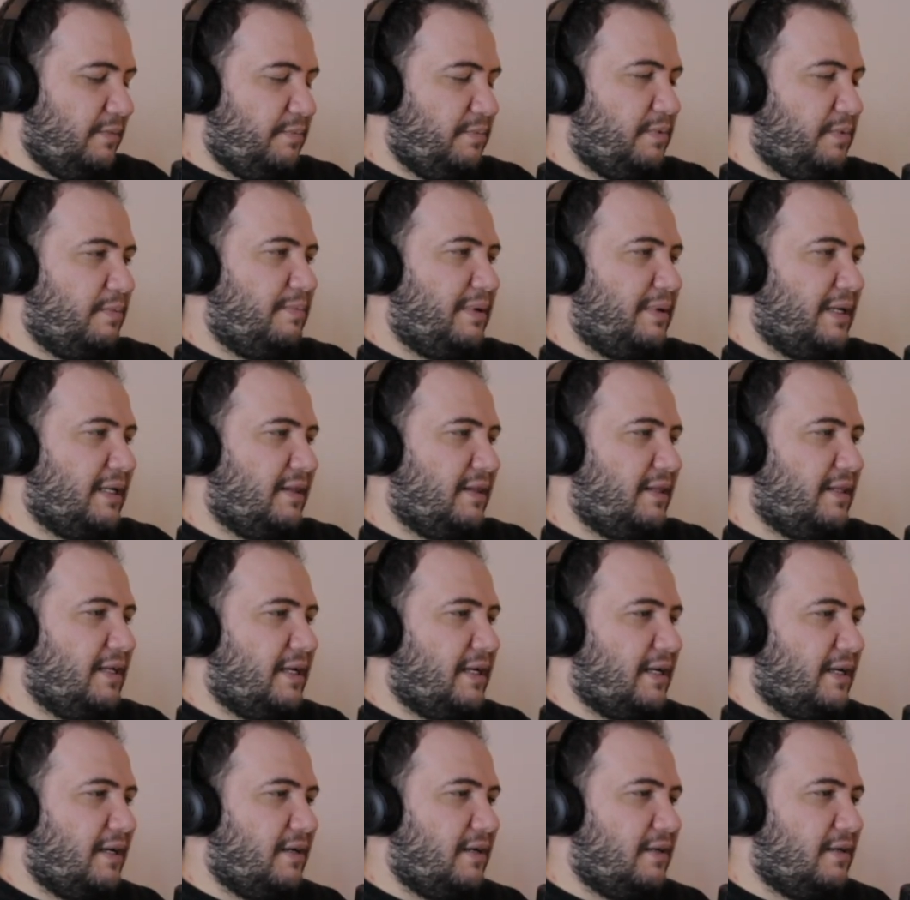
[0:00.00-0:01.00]

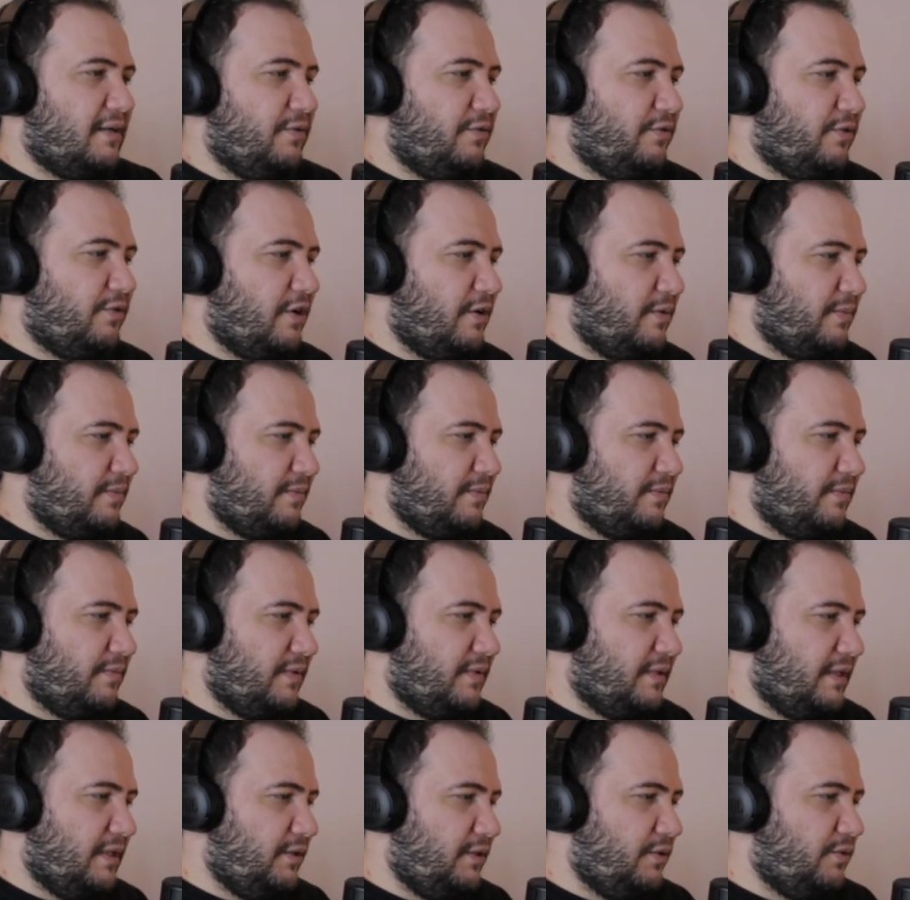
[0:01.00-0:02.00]
Bata from
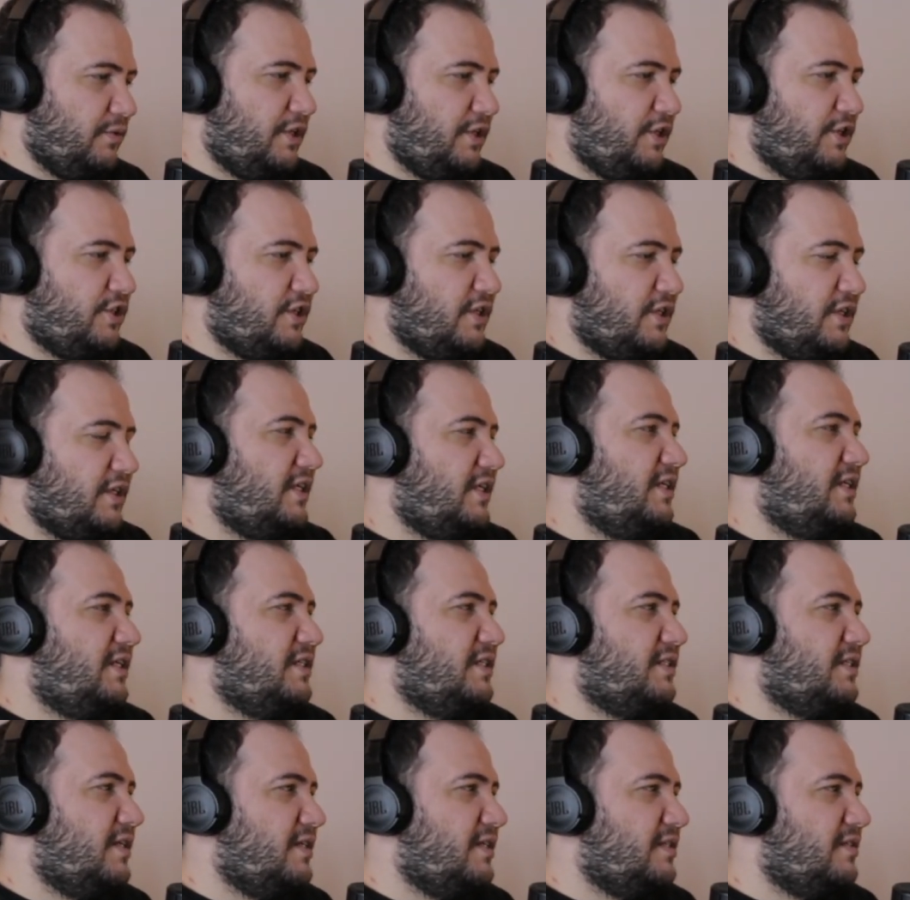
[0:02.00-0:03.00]
Indonesia. He
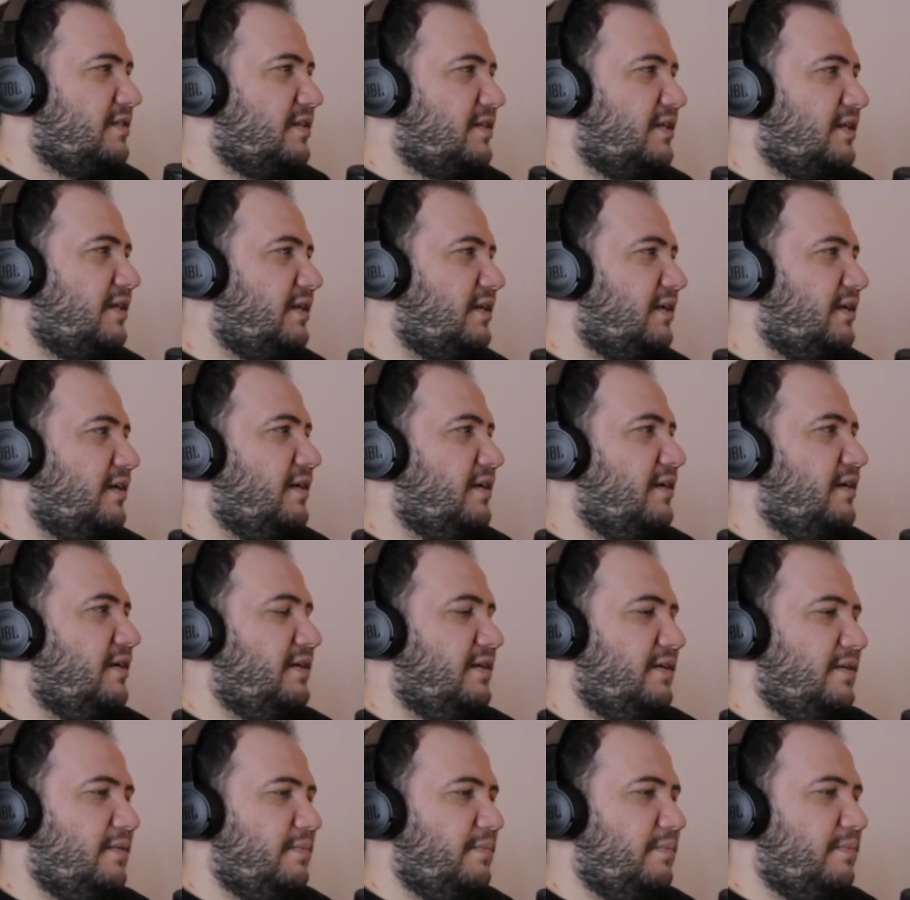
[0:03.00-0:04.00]
does his thing.
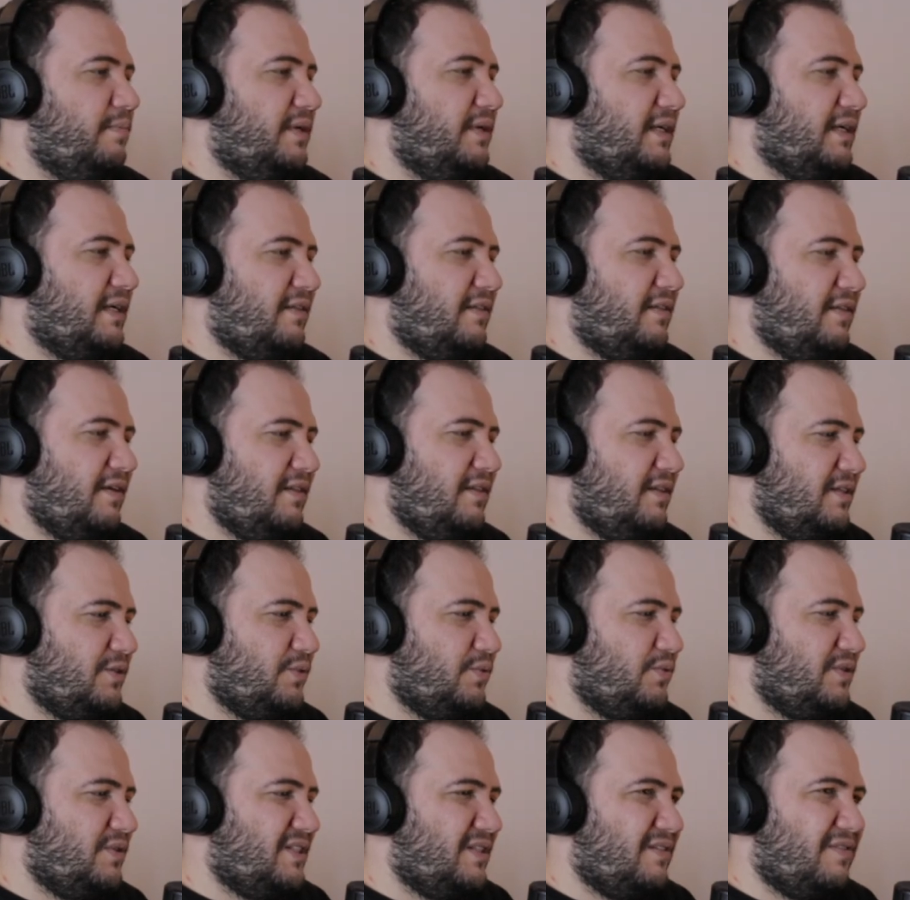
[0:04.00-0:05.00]
But I think
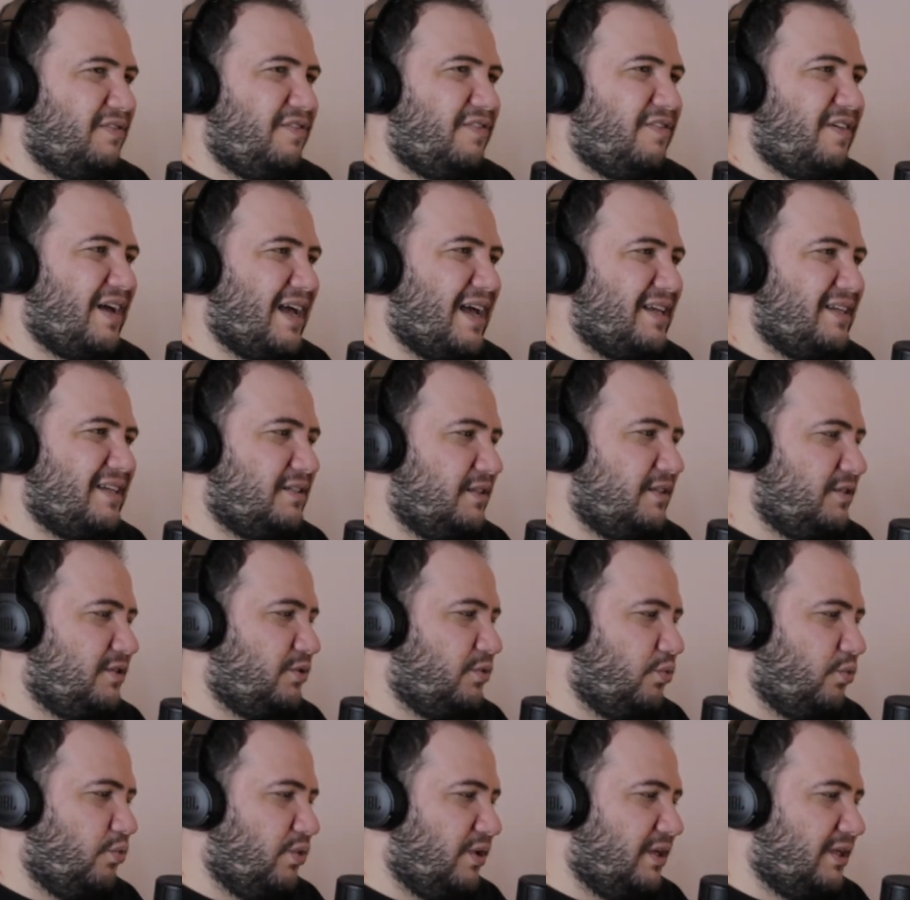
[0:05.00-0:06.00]
this was the
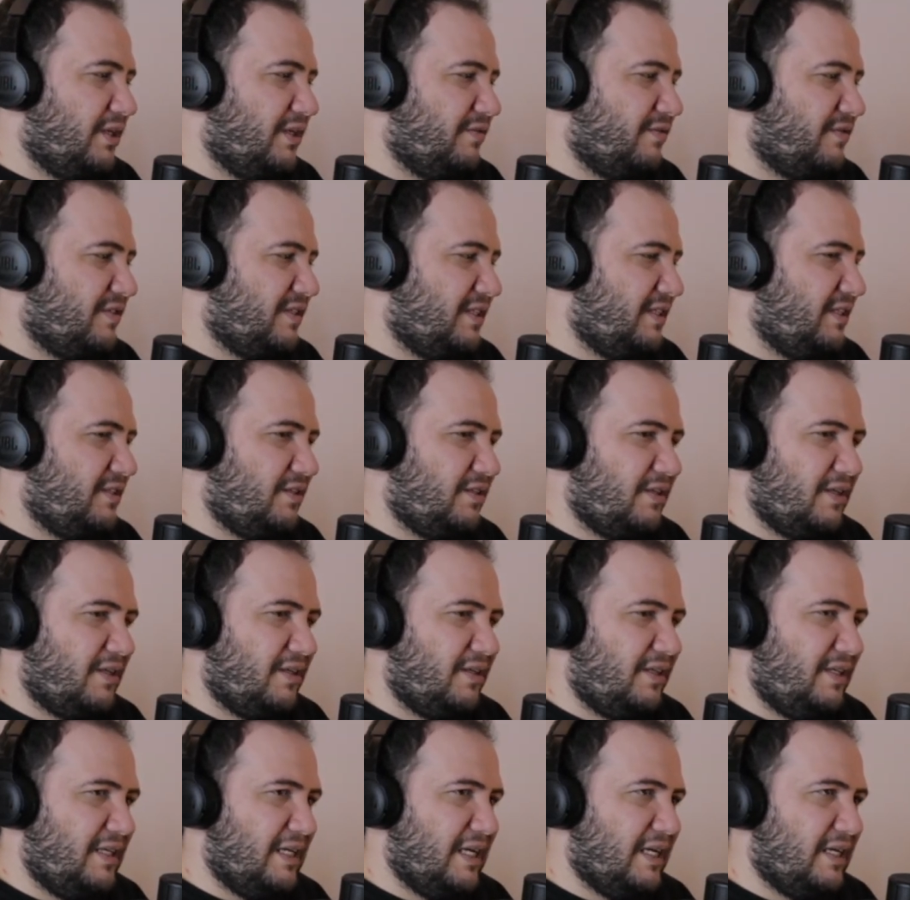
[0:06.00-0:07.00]
fastest one I've seen
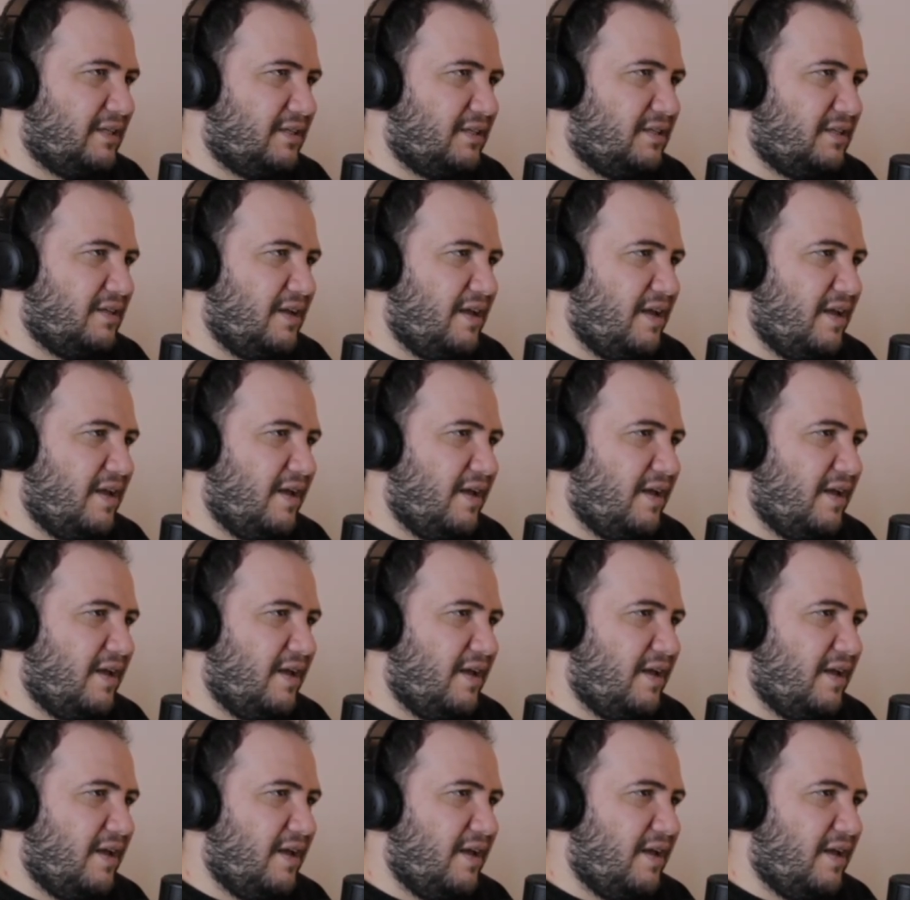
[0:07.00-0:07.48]
yet.